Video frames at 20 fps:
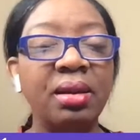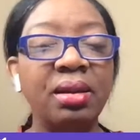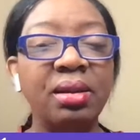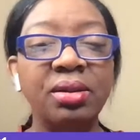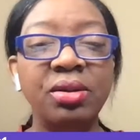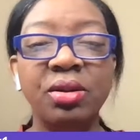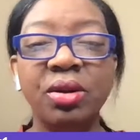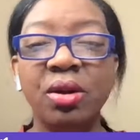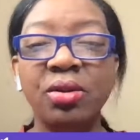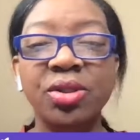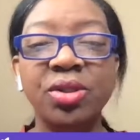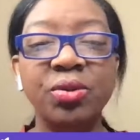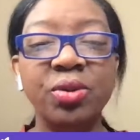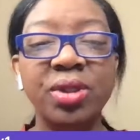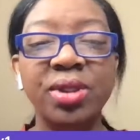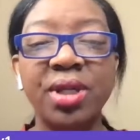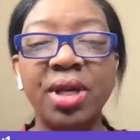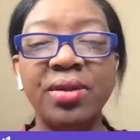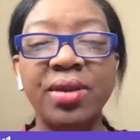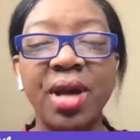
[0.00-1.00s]
You go to
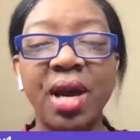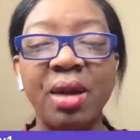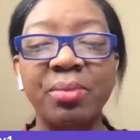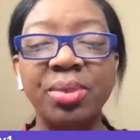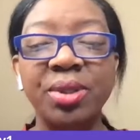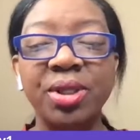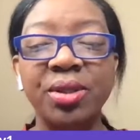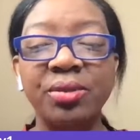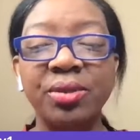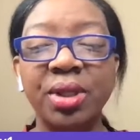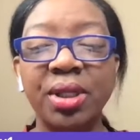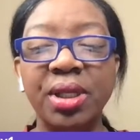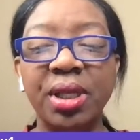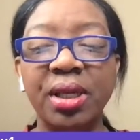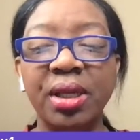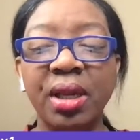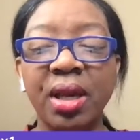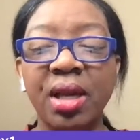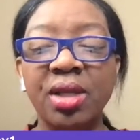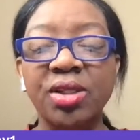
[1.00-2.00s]
another
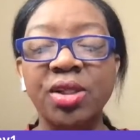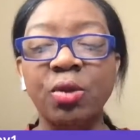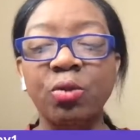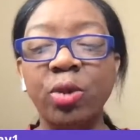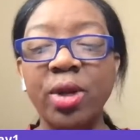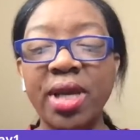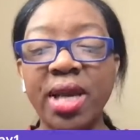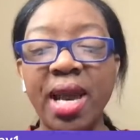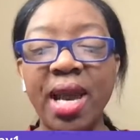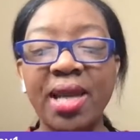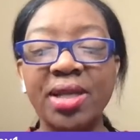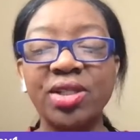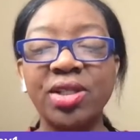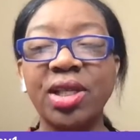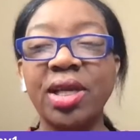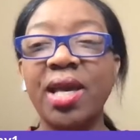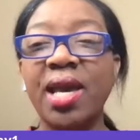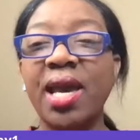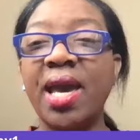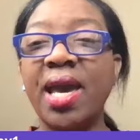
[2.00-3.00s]
opportunity. So we
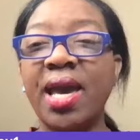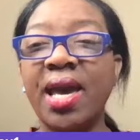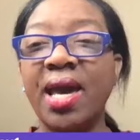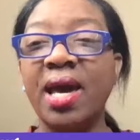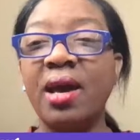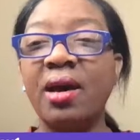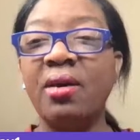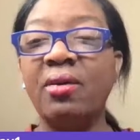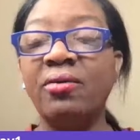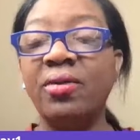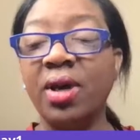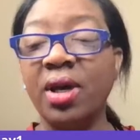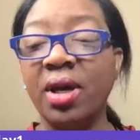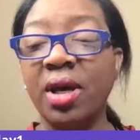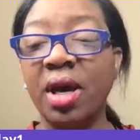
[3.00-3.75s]
actually have